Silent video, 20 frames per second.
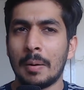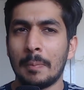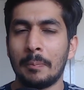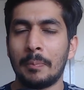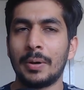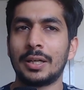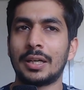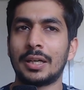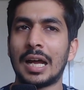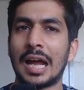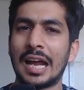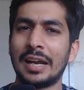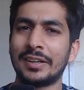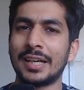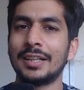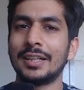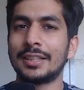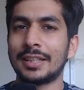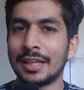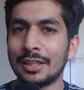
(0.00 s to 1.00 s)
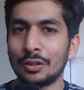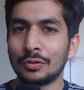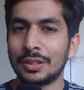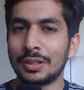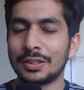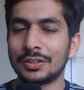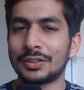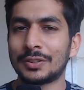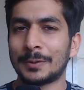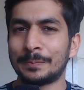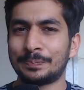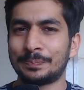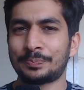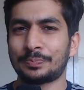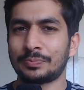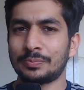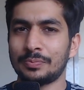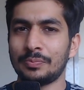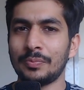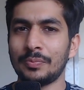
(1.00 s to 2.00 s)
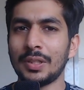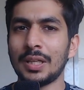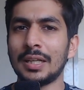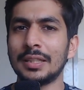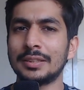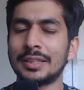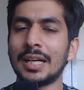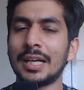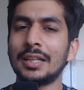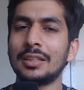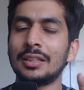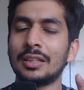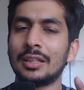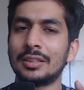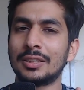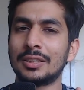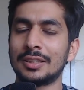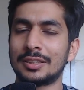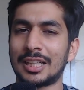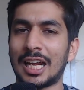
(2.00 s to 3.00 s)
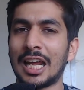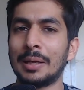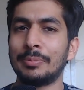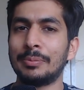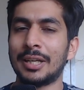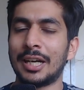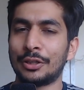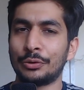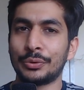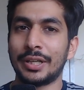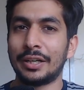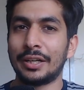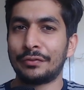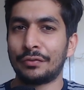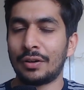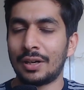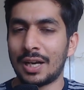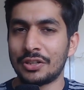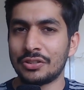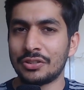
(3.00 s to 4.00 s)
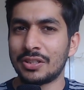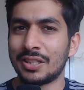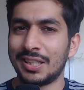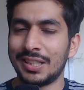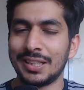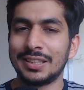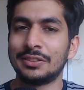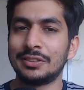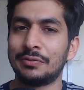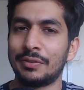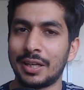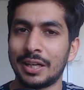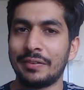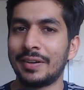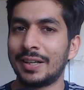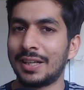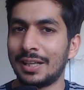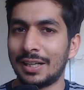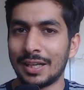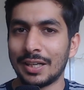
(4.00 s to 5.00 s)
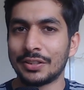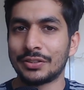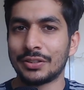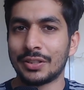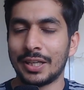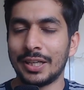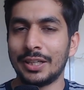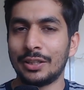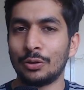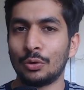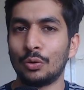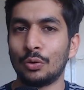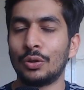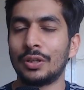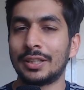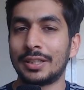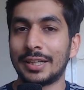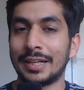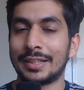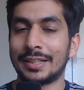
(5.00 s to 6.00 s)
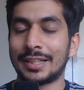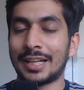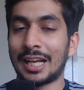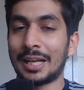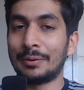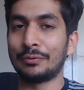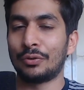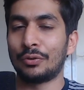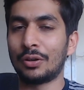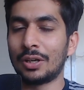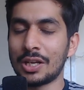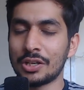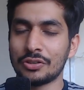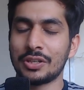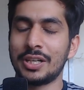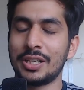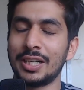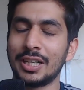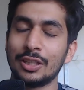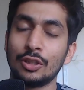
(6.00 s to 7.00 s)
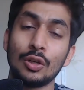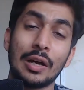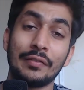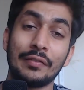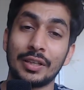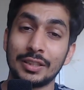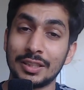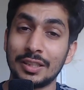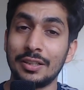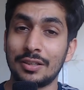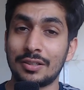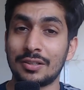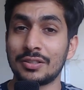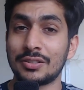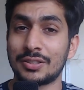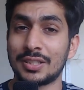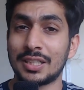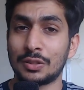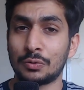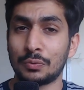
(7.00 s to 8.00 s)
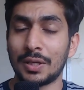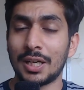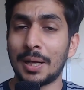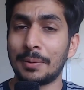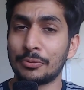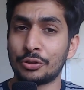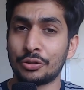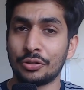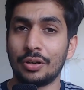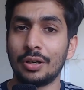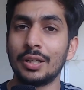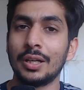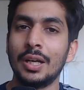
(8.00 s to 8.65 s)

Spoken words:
But I can tell you this, that the time that you get for leisure reading is very, very less, right? You don't get time for leisure reading. You have other interests as well, I'm sure.